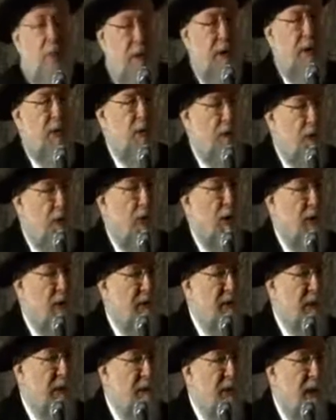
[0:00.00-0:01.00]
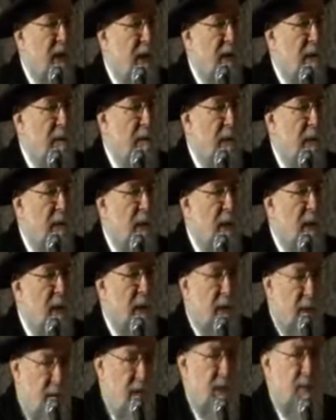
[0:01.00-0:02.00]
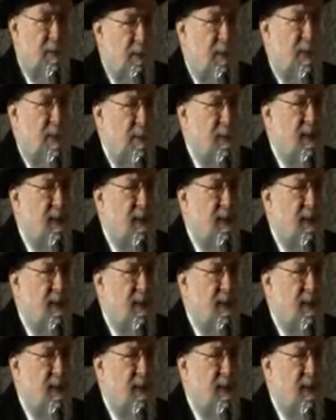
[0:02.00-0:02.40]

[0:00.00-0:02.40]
we do all the time? This was a